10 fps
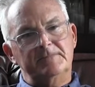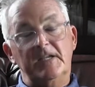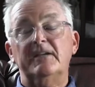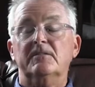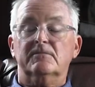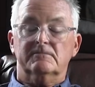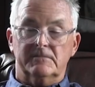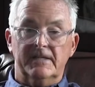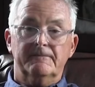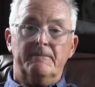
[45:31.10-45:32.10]
Yes,
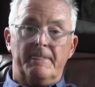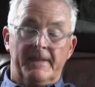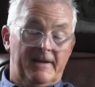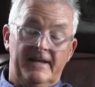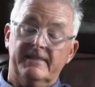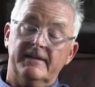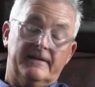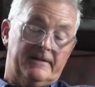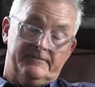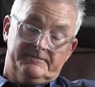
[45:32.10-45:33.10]
yeah. I
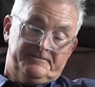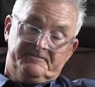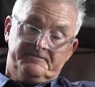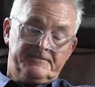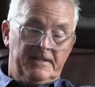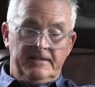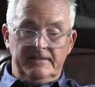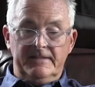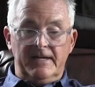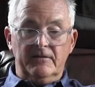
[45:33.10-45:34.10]
think uh,
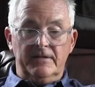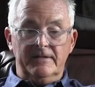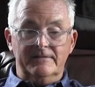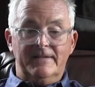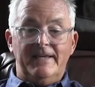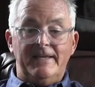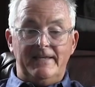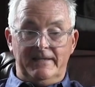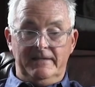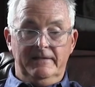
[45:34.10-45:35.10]
integrity is
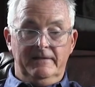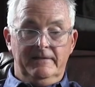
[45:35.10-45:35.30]
key.